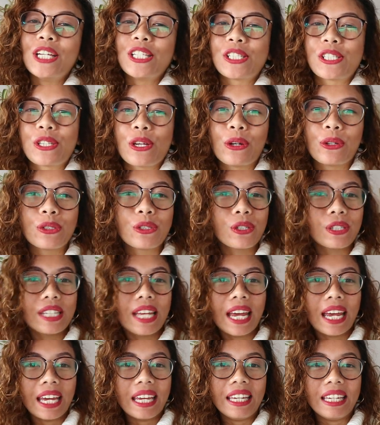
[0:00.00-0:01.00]
So
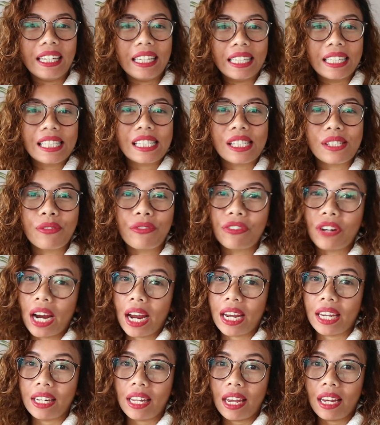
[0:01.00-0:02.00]
today is
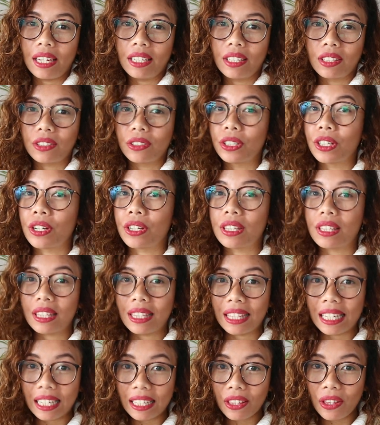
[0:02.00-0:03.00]
Friday the
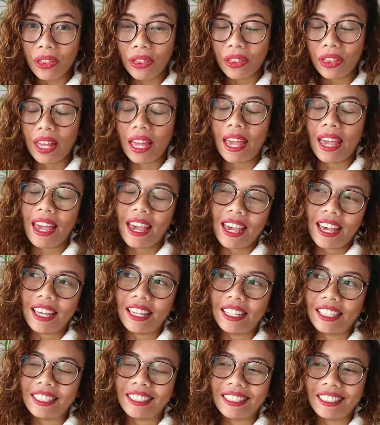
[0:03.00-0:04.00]
13th
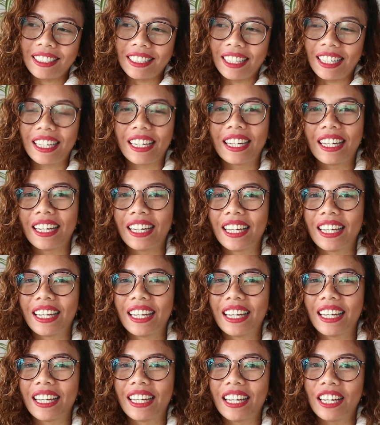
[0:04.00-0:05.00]
and
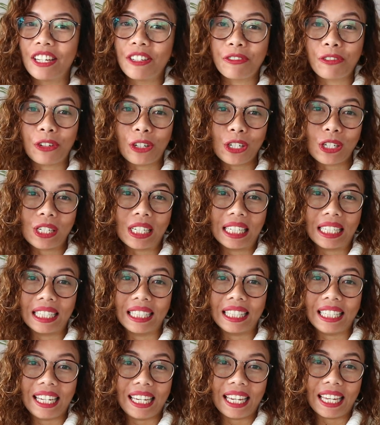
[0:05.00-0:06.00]

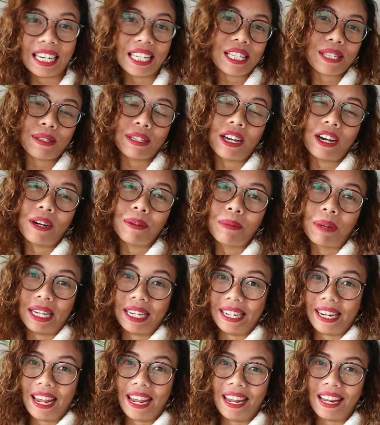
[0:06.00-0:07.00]
Unfortunately, it is not
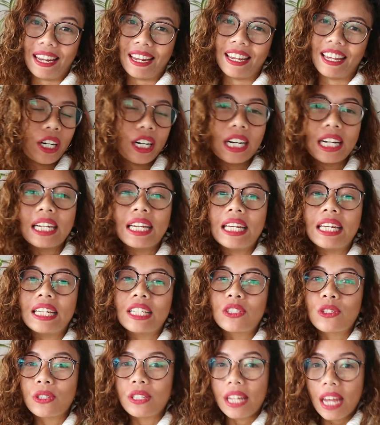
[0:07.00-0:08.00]
my day.
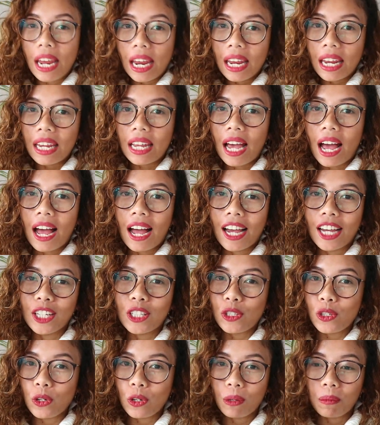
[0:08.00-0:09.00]
Early today,
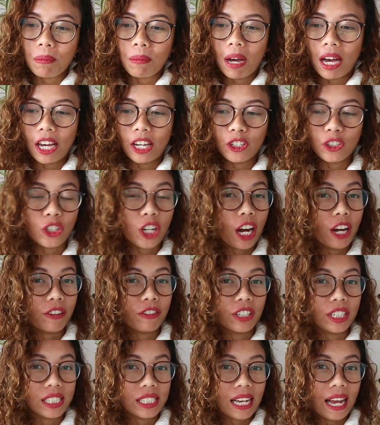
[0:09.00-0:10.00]
I took my
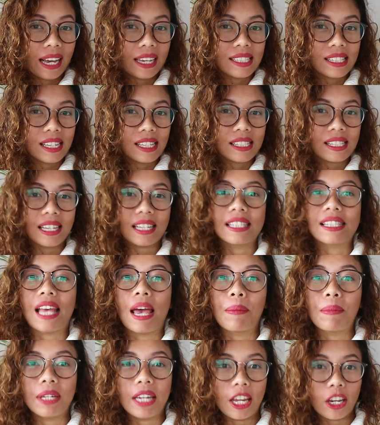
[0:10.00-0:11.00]
driver's license
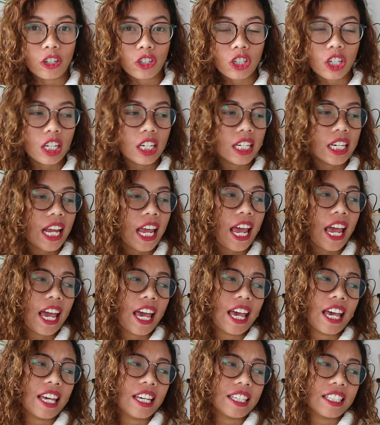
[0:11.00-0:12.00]
examination
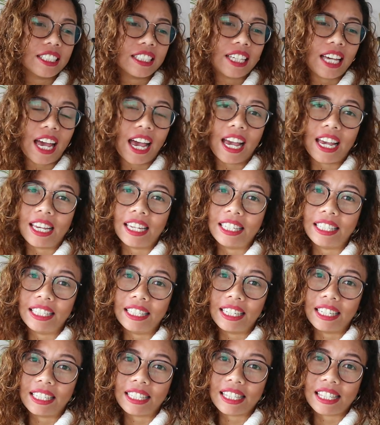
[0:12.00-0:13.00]
and I
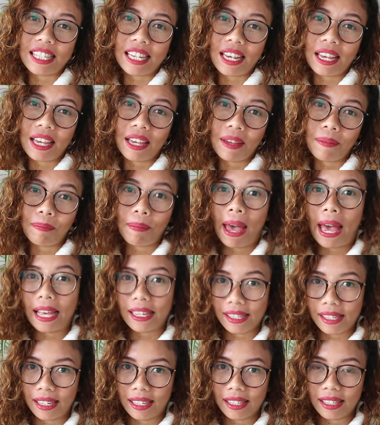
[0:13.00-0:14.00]
didn't pass